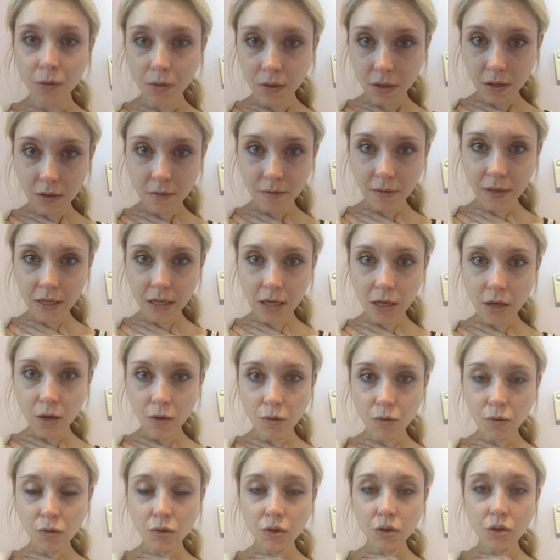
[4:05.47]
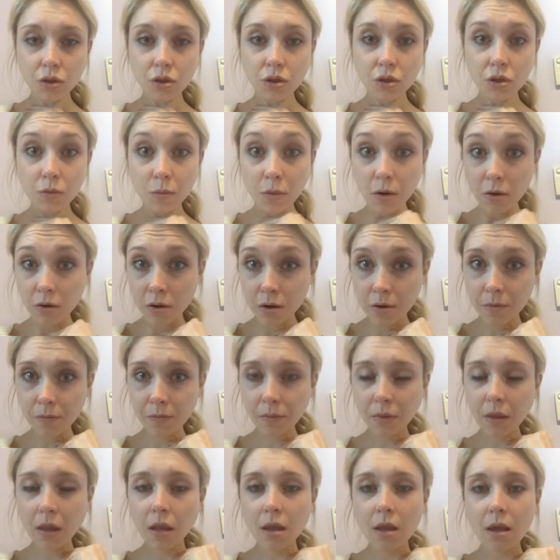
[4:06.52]
do another video tomorrow
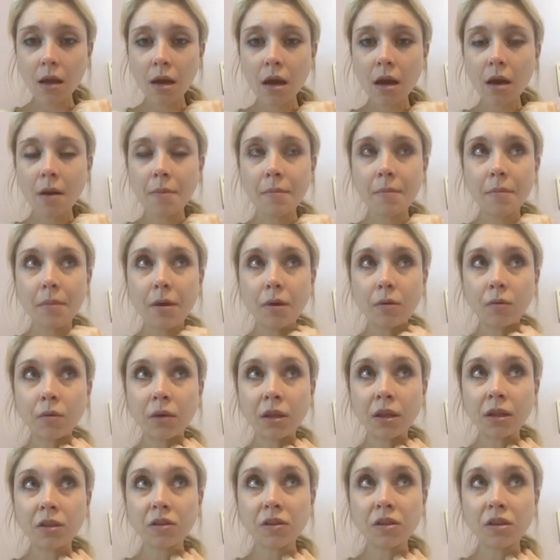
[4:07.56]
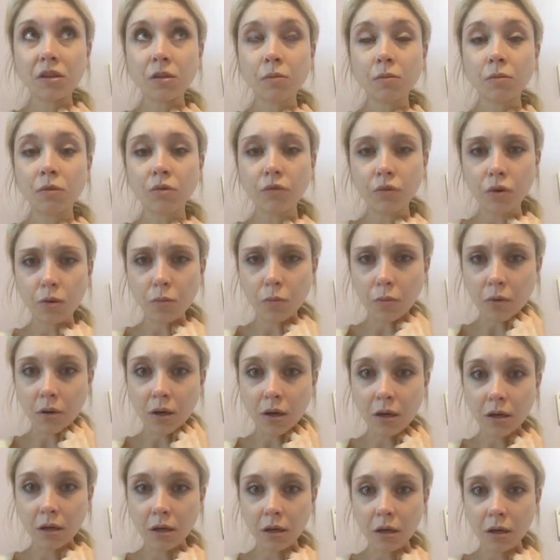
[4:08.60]
when there's some group
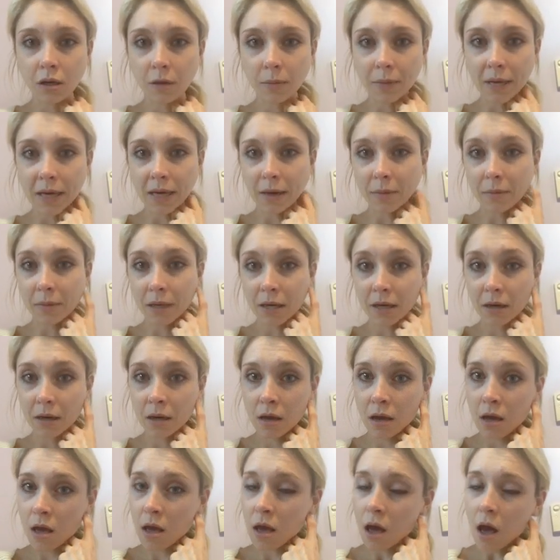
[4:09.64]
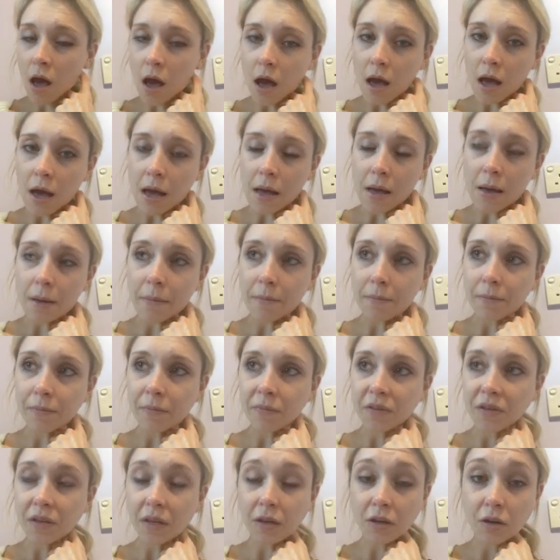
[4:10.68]
work going to be happening. So
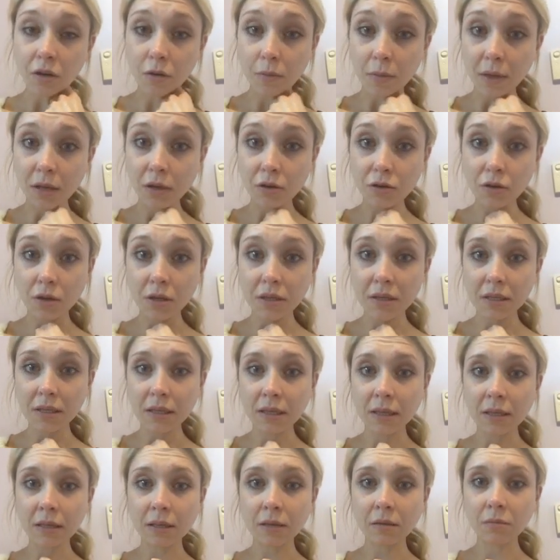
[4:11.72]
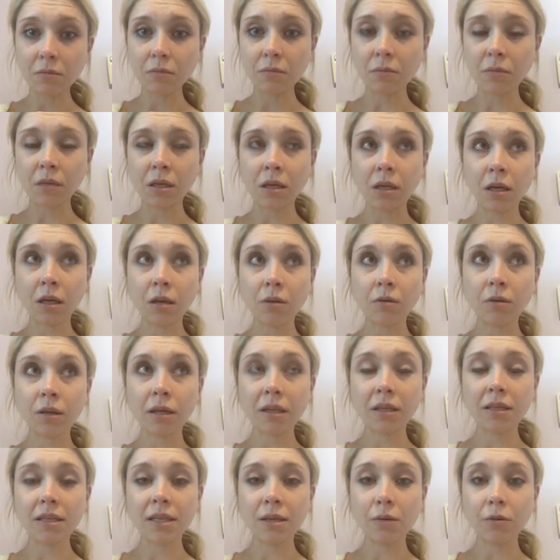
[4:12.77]
that could be interesting. You know, I'd
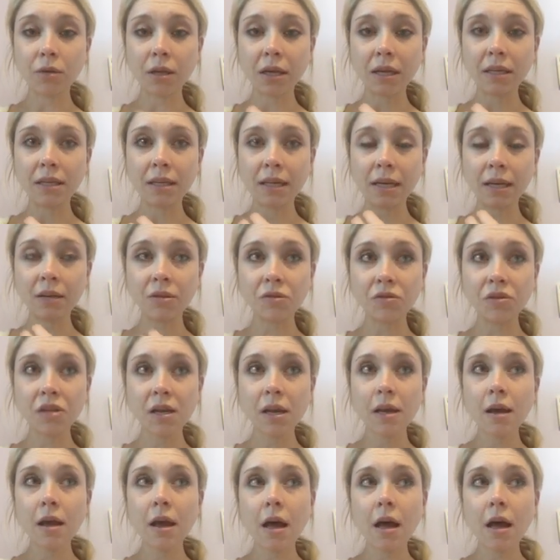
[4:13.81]
like to see what that entails.